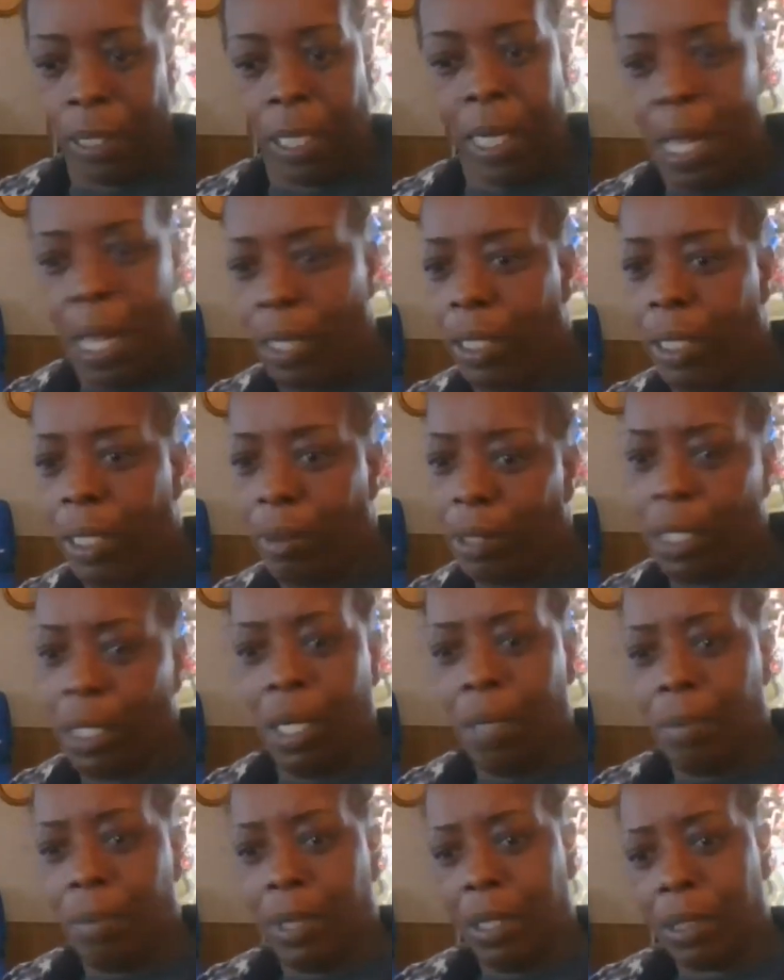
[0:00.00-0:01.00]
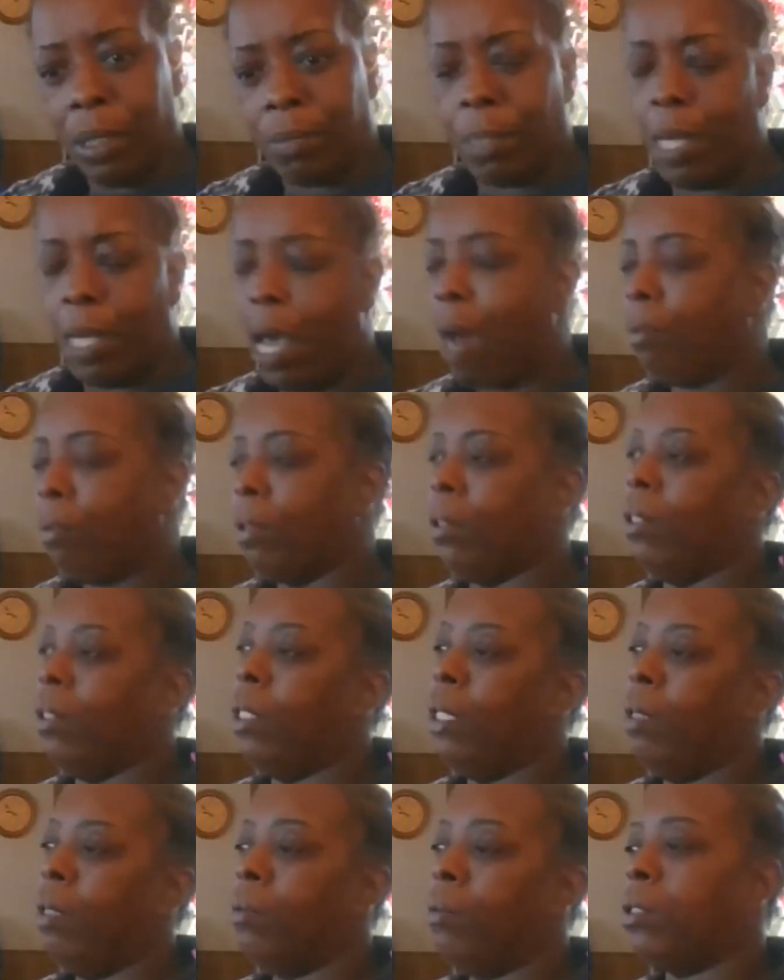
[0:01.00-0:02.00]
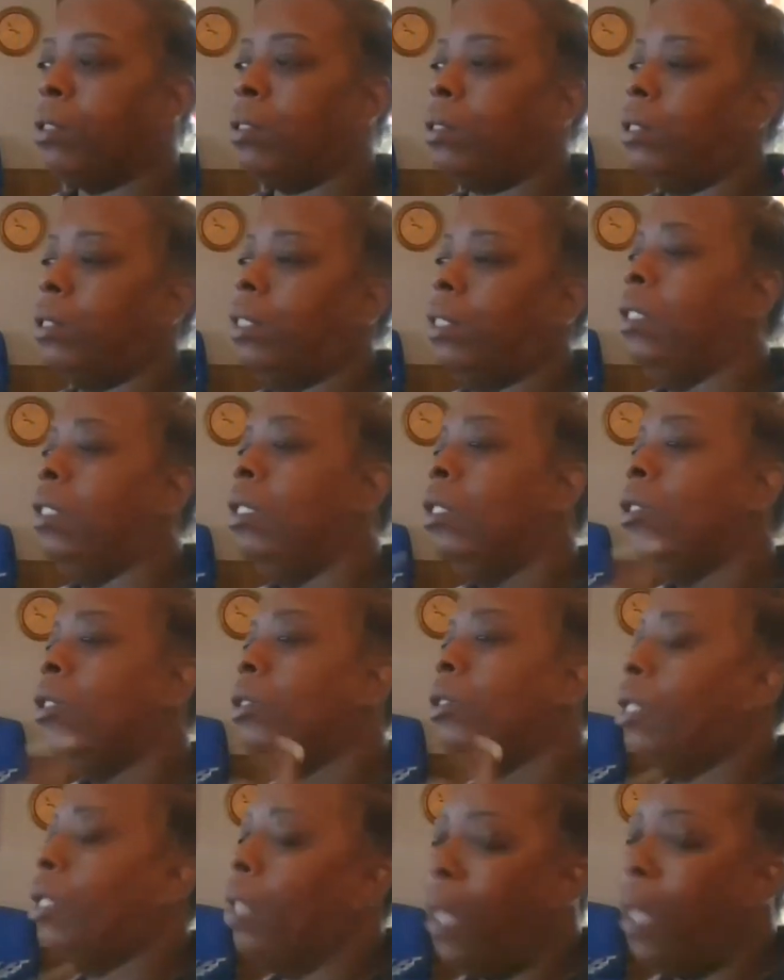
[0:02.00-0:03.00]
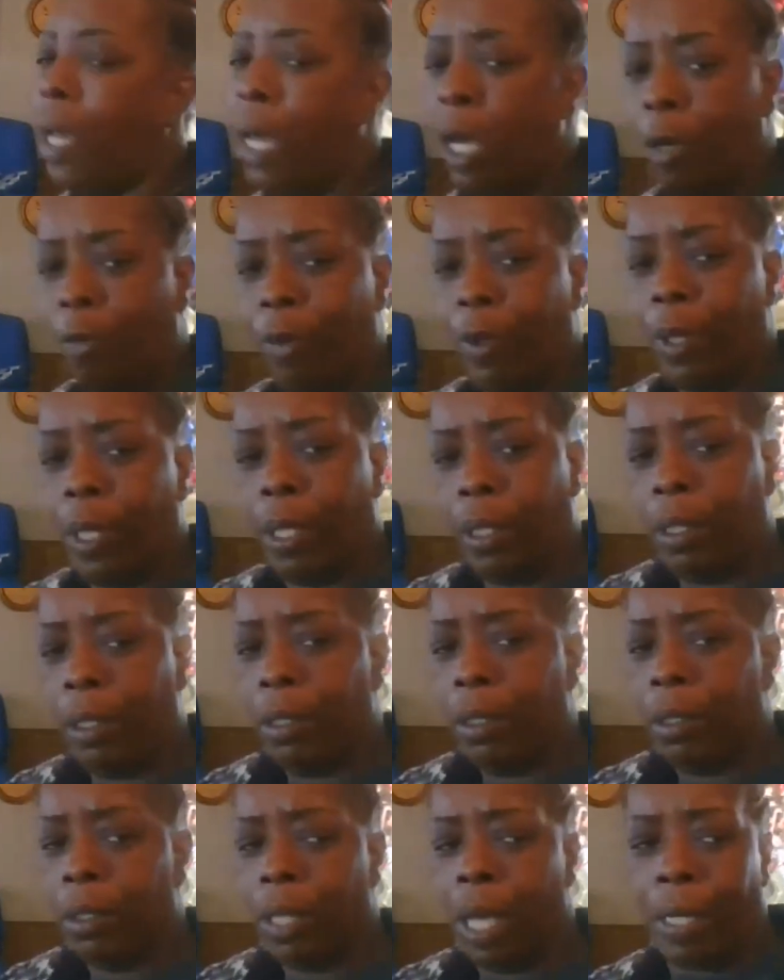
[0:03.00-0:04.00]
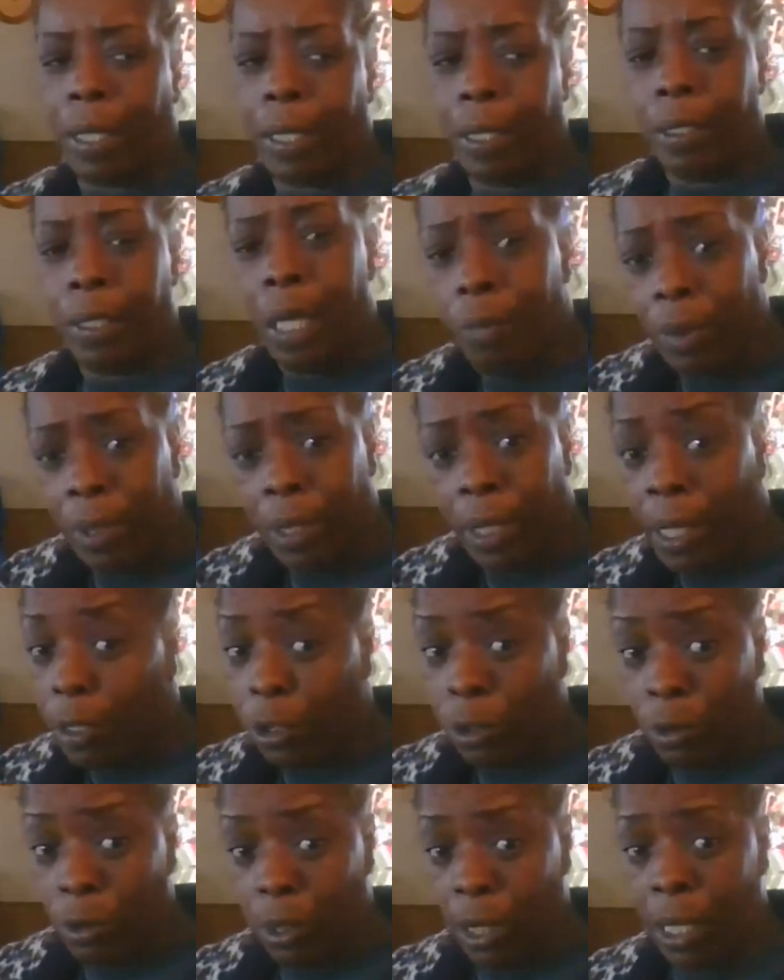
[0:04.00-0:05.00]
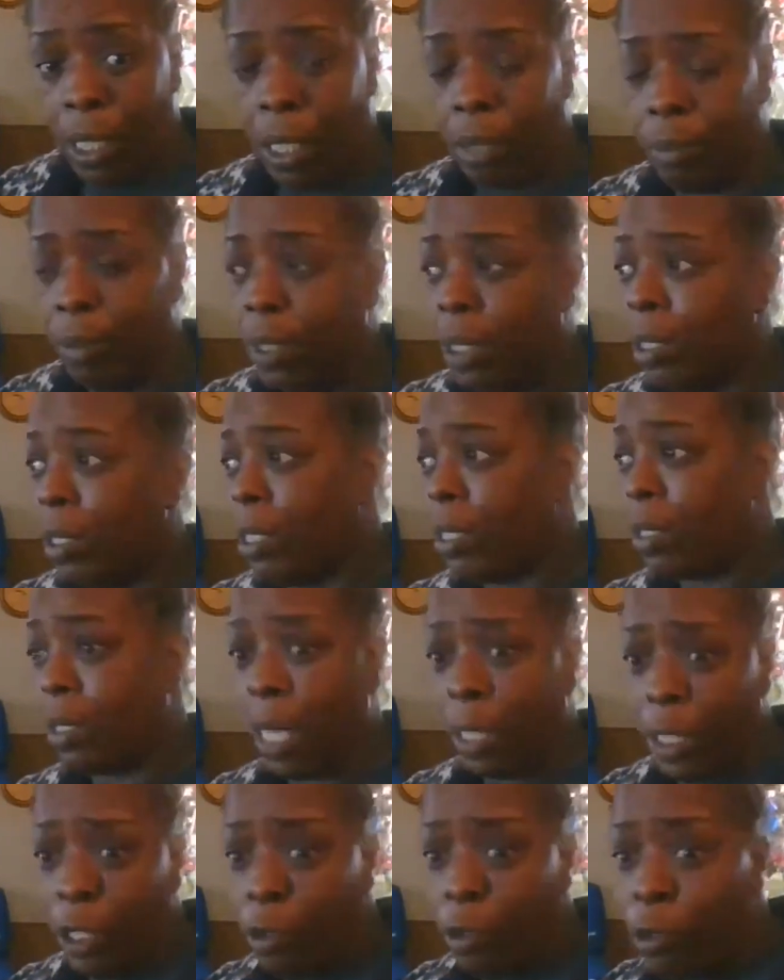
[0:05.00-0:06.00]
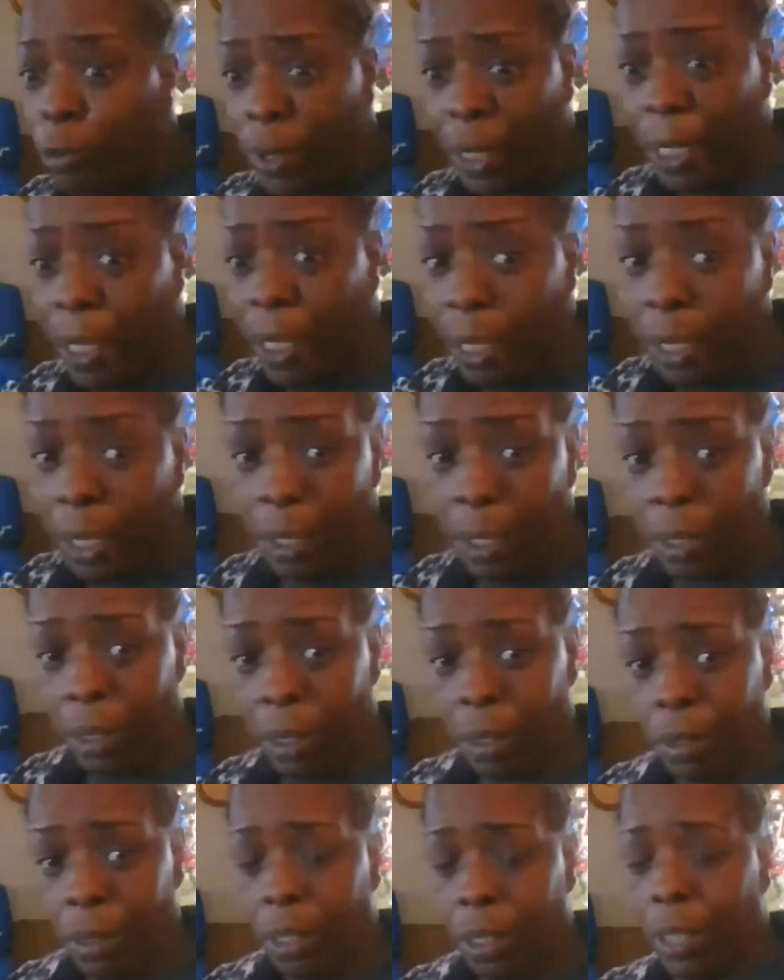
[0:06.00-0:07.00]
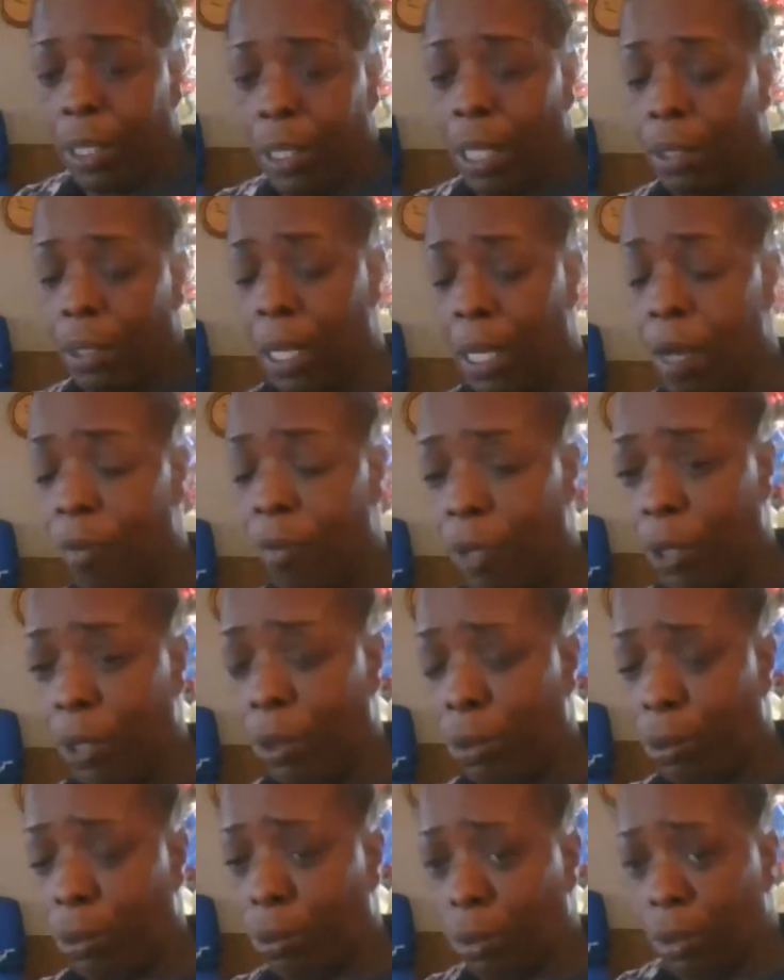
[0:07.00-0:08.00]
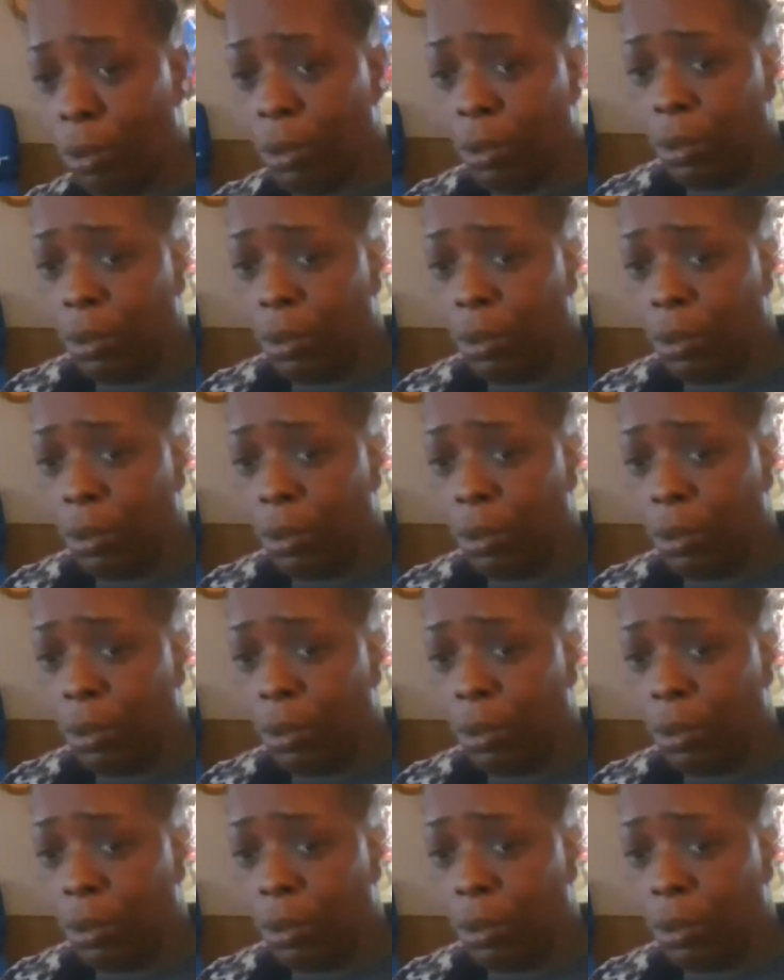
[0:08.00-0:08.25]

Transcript: And I leave comments, but I would love to see you live, honey. I can never get you live. It's like you, Denny, and I love you.